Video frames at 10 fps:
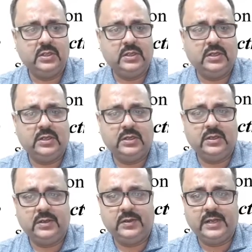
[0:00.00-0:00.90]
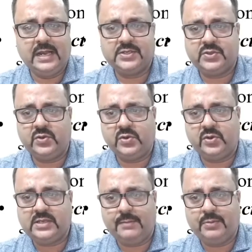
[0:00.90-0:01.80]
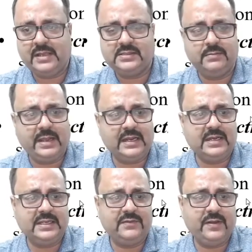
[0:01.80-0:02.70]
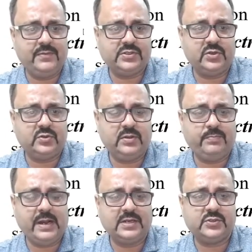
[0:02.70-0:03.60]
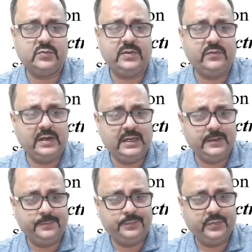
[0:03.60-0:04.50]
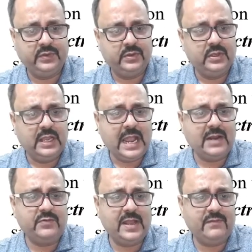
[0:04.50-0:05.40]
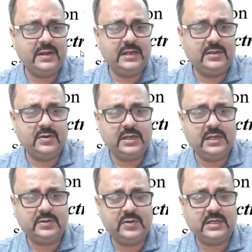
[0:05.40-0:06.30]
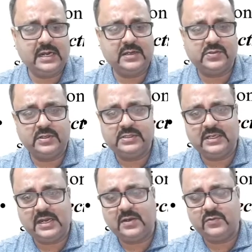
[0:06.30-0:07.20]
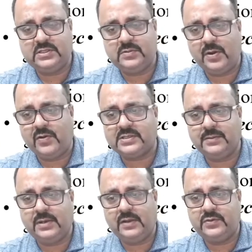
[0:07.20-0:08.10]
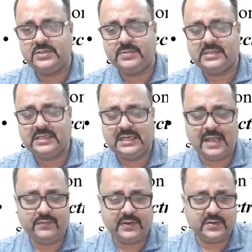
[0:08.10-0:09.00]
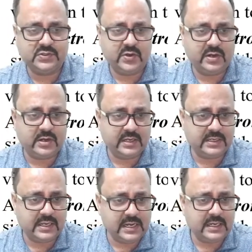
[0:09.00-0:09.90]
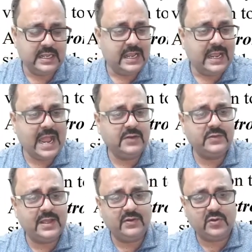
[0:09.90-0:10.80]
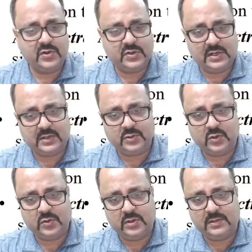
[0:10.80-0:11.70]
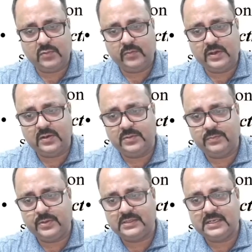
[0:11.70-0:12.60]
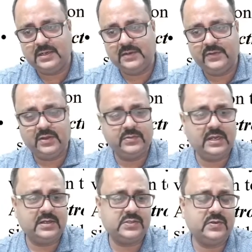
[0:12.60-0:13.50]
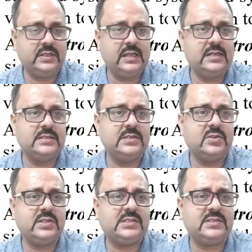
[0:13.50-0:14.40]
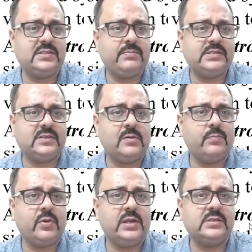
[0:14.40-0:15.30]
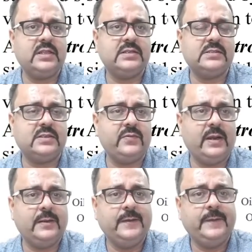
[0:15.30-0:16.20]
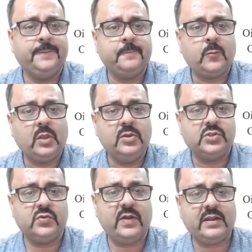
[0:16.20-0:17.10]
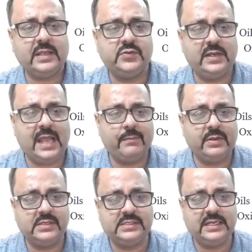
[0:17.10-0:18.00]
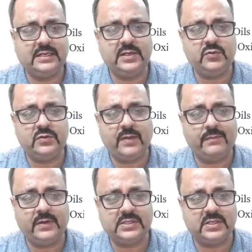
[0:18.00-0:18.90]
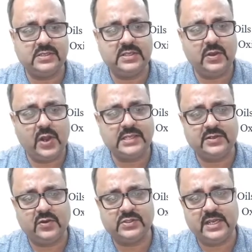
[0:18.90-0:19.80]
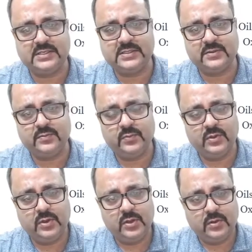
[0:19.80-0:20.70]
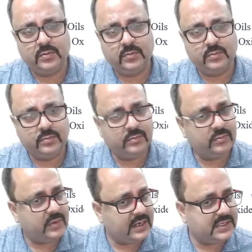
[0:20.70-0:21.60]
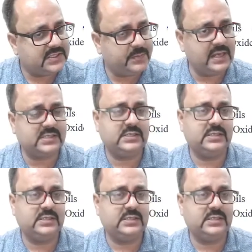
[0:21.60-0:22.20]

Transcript: and sonotrode applies the mechanical vibration to the parts to be welded. And we have an electronic ultrasonic generator, which is the power supply, which is basically high frequency alternating current, and we have a controller to control the movement of the press and delivery of the ultrasonic energy. So this is the basic components that is required. So what actually happens here, due to vibrations, the oils and oxides are dispersed